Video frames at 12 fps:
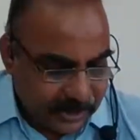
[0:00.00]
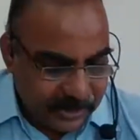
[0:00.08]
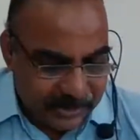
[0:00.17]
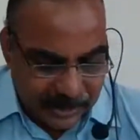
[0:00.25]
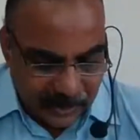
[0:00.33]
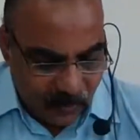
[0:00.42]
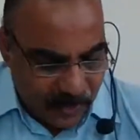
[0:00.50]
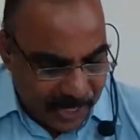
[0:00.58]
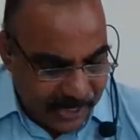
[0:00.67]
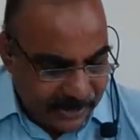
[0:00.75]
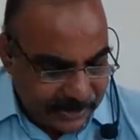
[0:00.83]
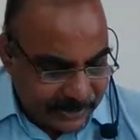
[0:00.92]
These are the
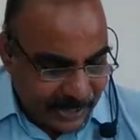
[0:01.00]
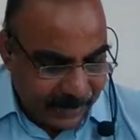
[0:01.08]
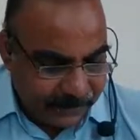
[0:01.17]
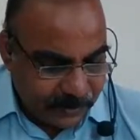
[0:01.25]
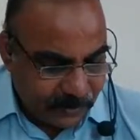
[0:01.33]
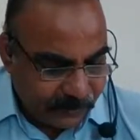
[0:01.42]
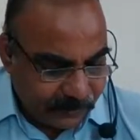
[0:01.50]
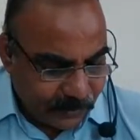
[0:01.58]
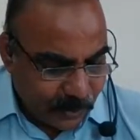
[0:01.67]
various types of